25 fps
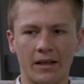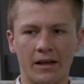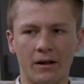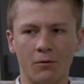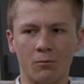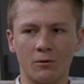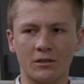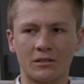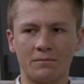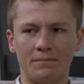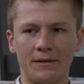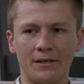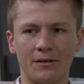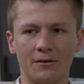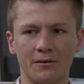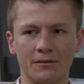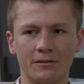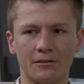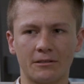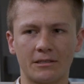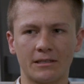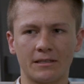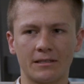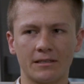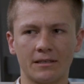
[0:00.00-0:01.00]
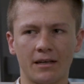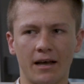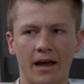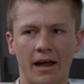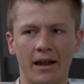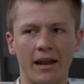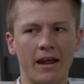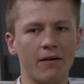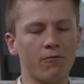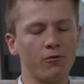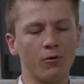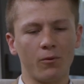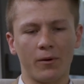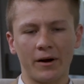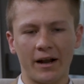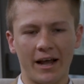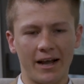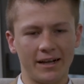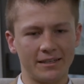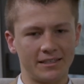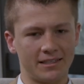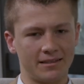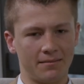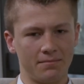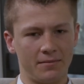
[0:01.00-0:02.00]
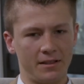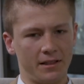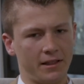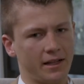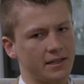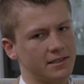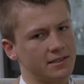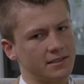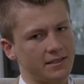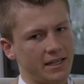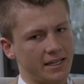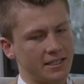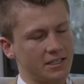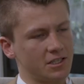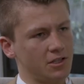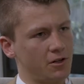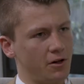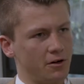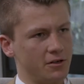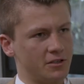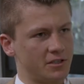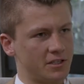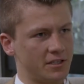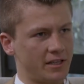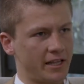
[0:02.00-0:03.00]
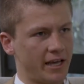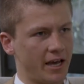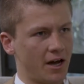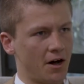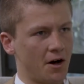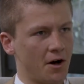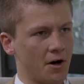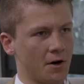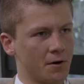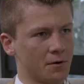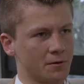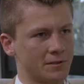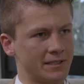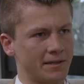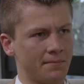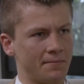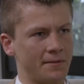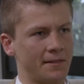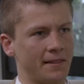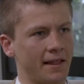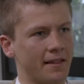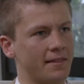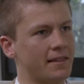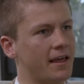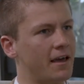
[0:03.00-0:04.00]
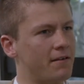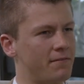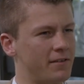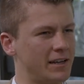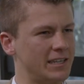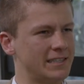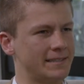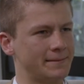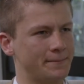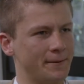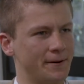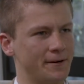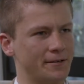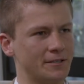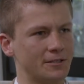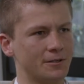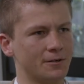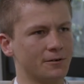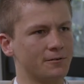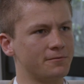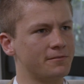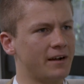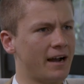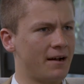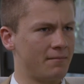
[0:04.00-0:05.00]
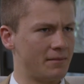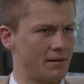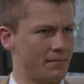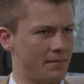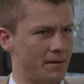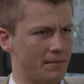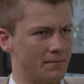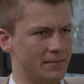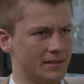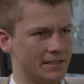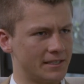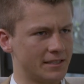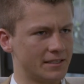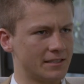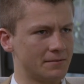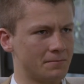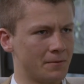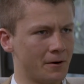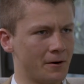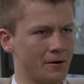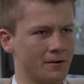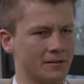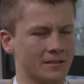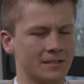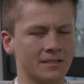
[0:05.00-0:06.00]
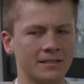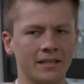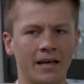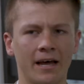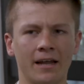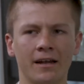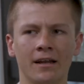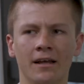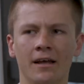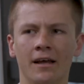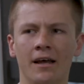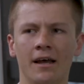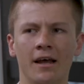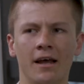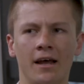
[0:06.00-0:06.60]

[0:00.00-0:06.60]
it was because, and everyone has something that's close to their heart or something that they've experienced or a family member's experienced that,